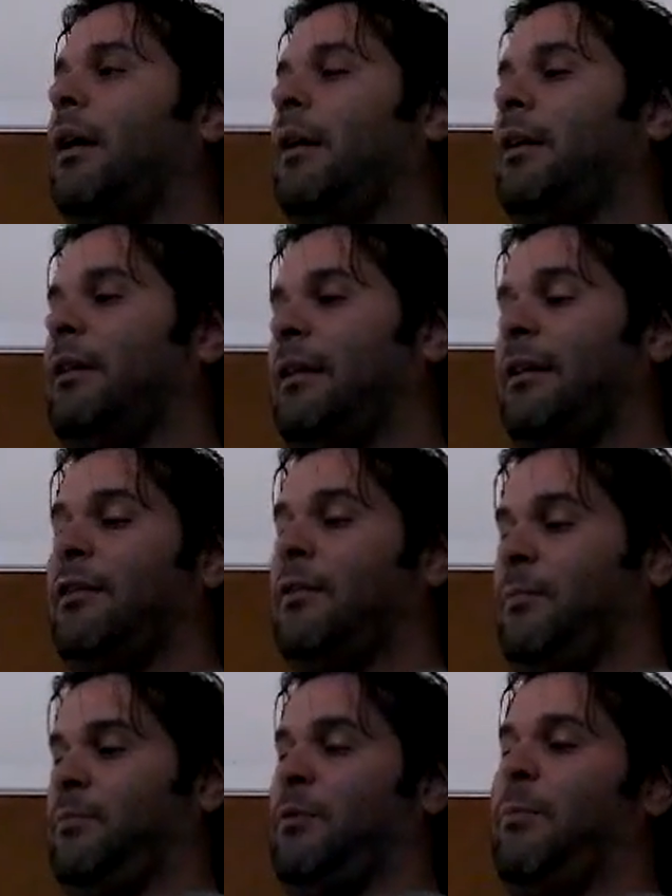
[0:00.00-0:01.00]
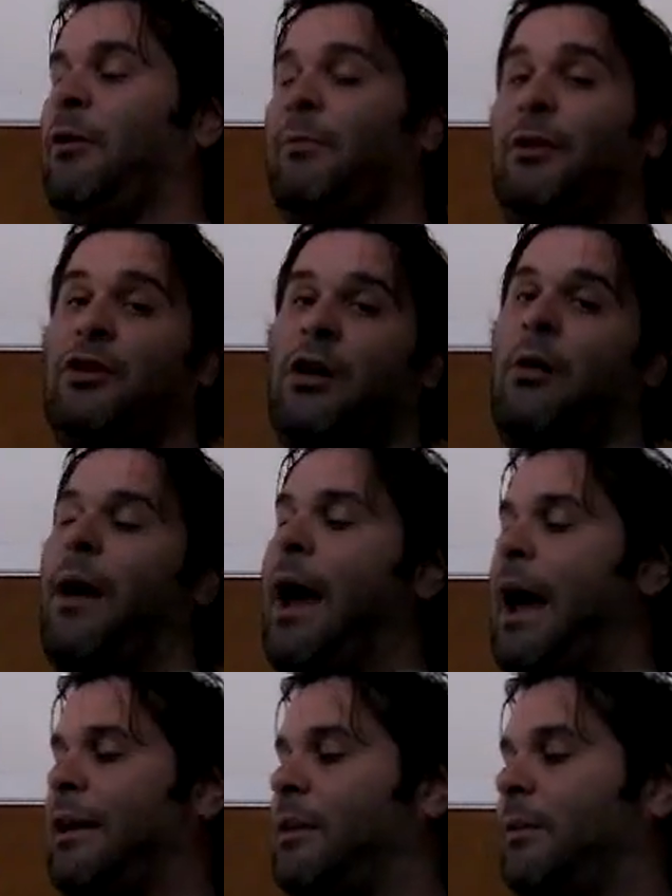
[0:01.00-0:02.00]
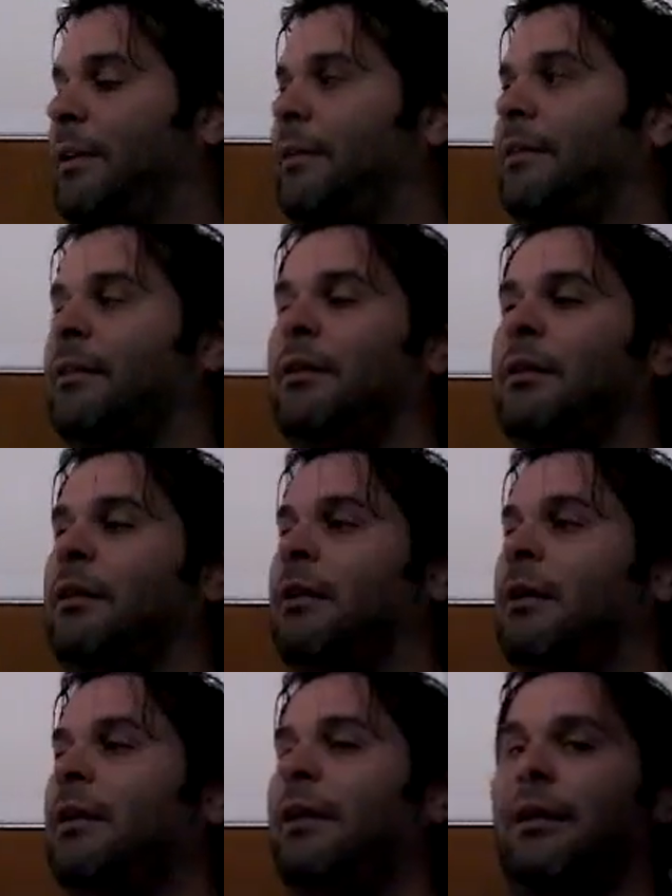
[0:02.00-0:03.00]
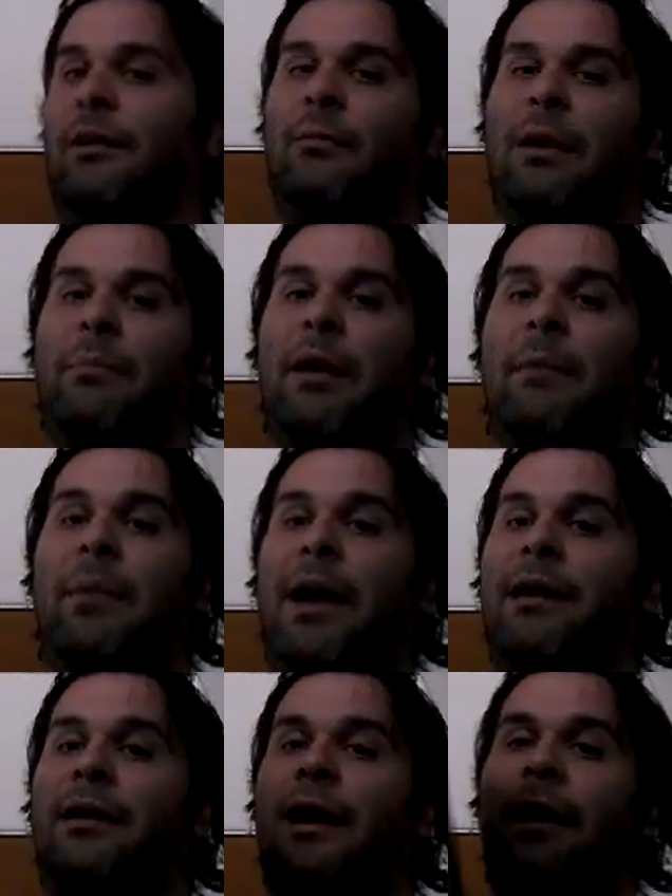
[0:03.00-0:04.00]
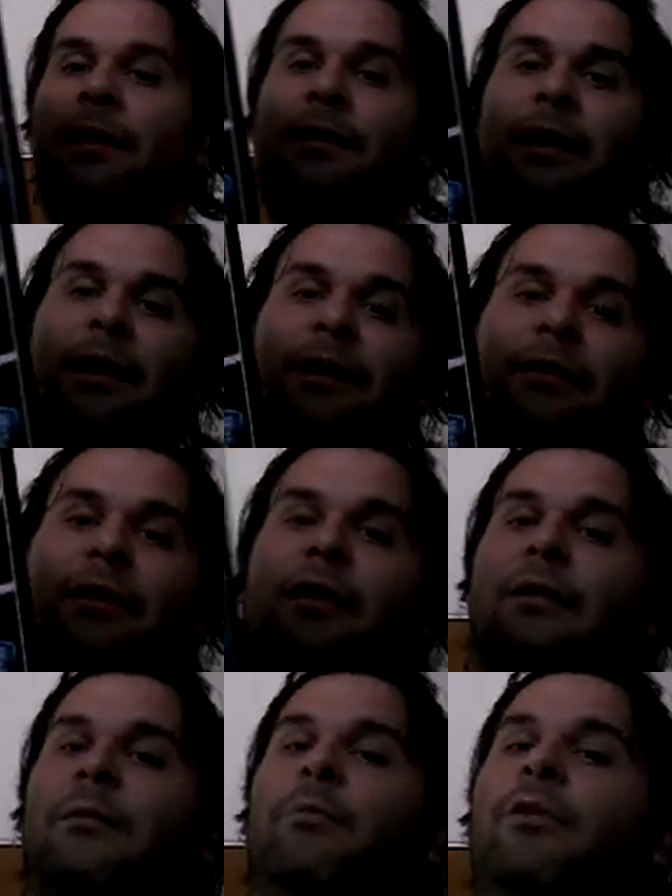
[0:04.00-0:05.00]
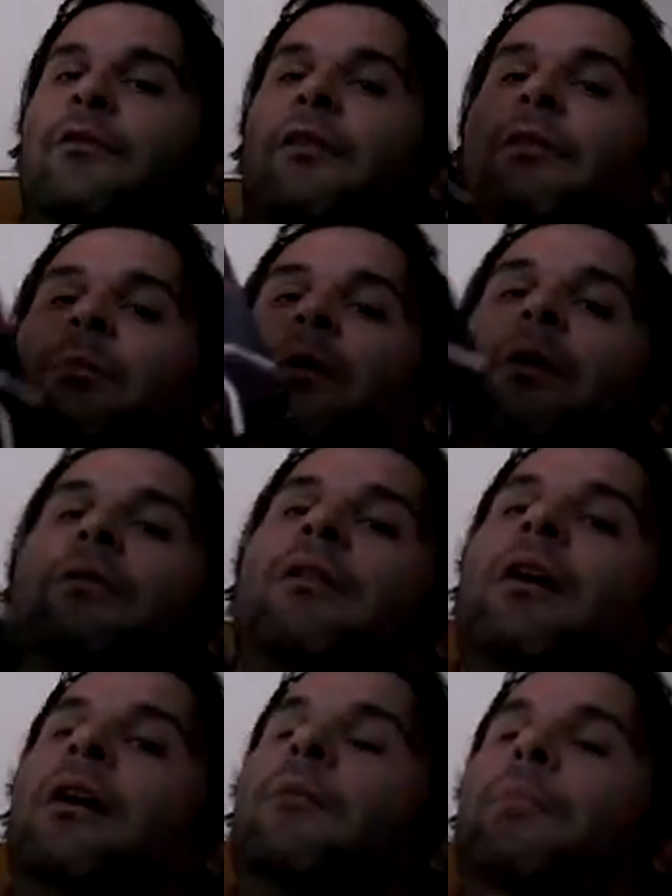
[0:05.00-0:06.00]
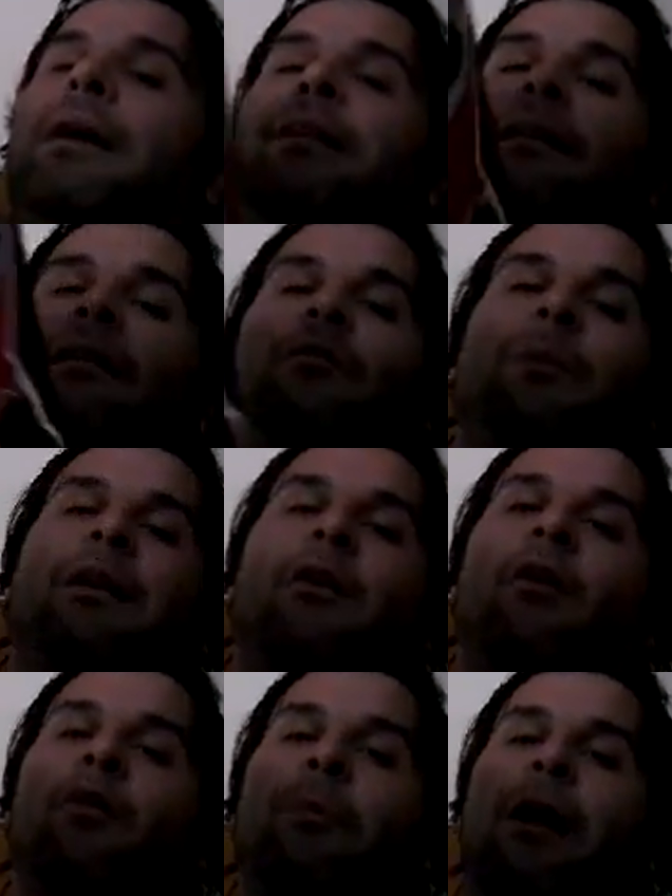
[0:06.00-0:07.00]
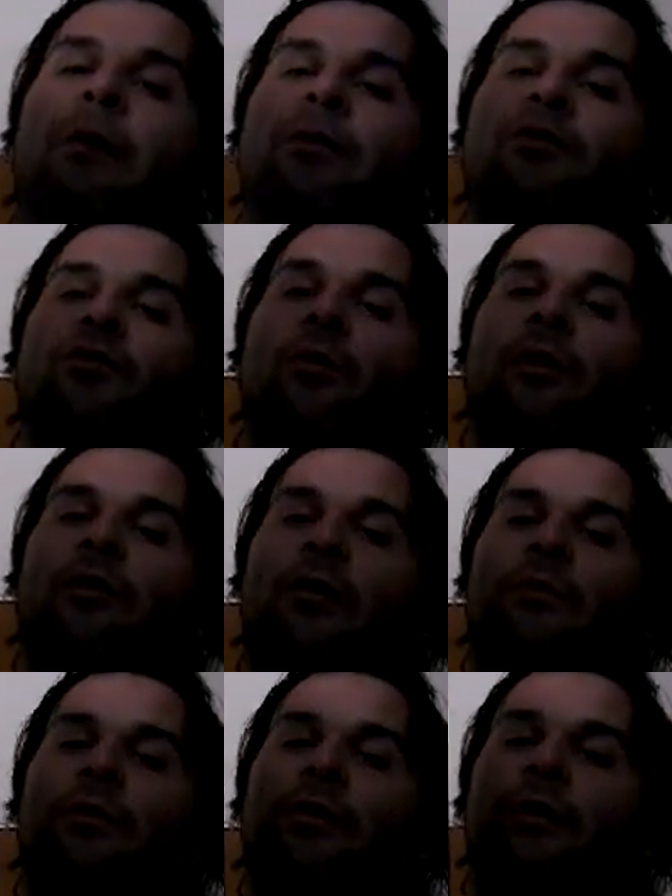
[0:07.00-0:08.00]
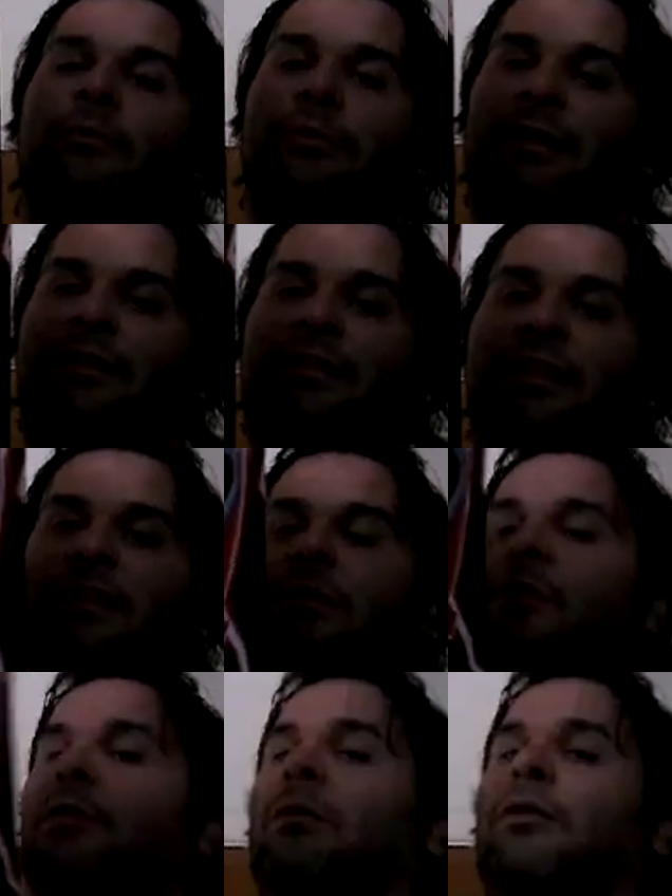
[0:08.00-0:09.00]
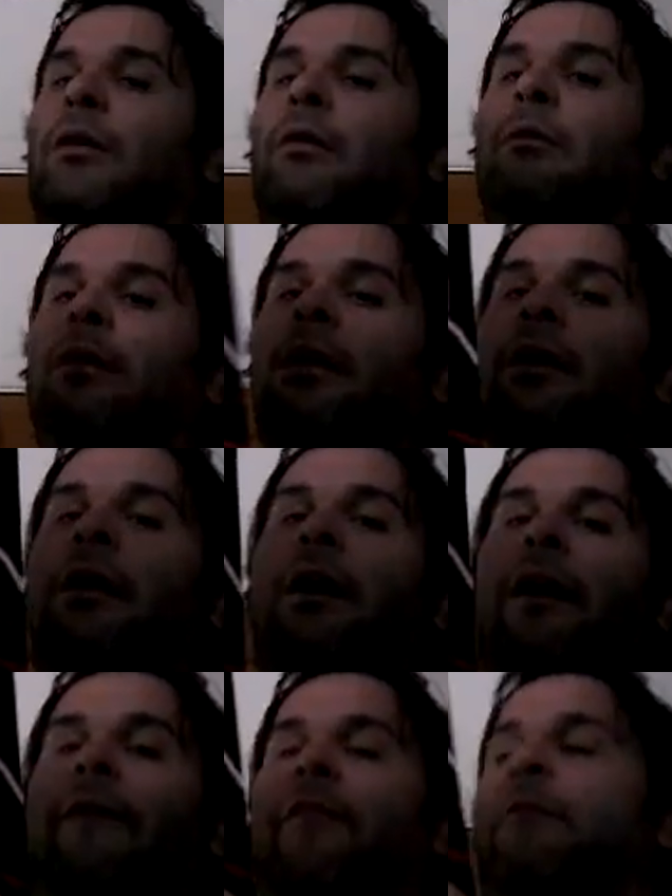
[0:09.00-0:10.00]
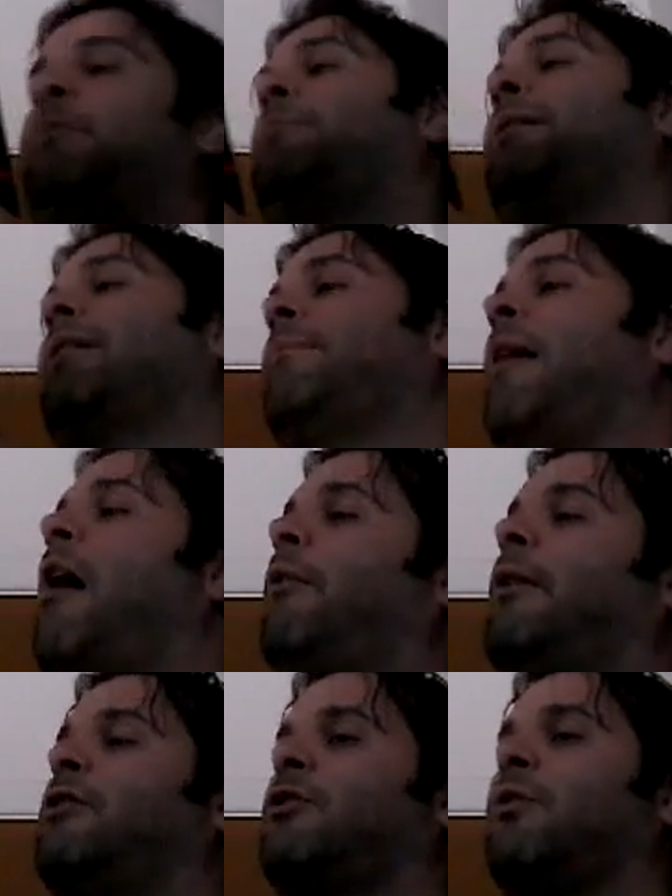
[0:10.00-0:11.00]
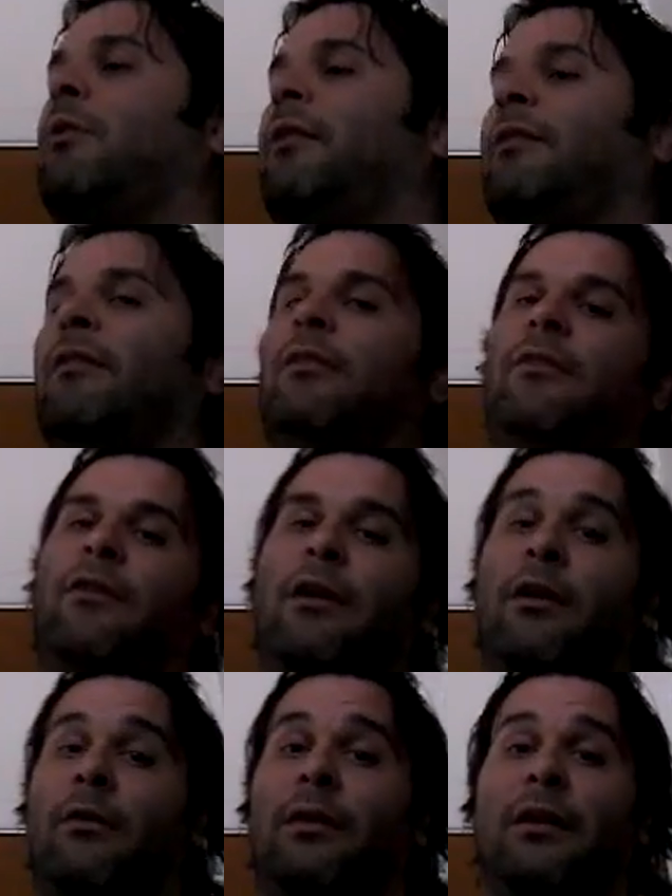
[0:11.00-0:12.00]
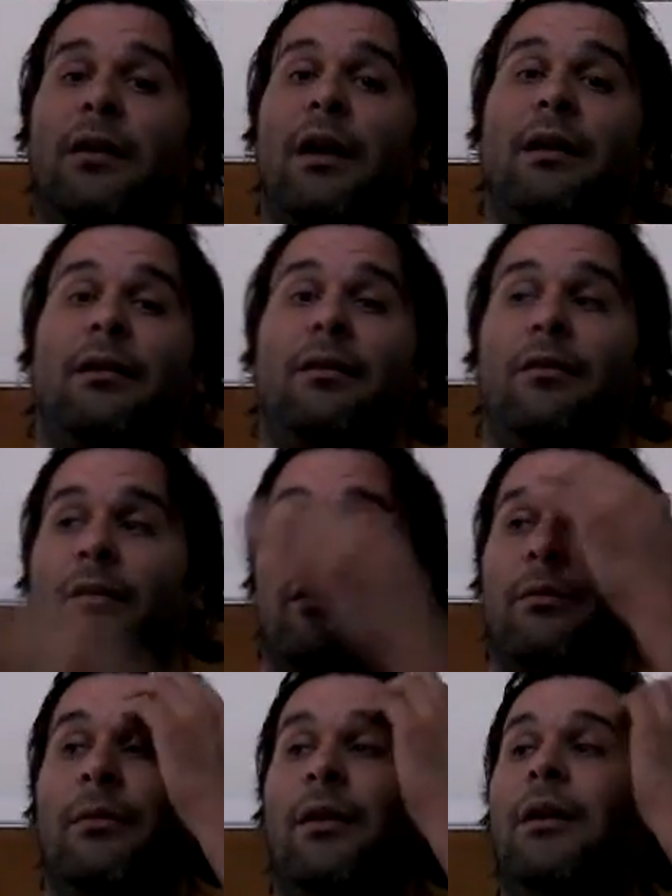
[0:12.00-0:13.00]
It is supposed to be show accurate. It is made by Bandai. Like I said in a previous post, Bandai does make all the Power Rangers toys and will continue to do so. They've been making Power Ranger toys since the very early 90s, so